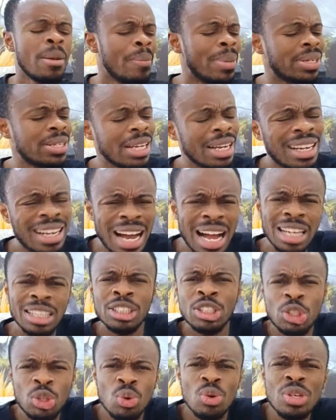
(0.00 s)
Me say,
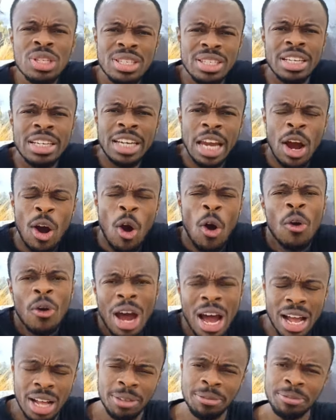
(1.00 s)
can't you see the aura?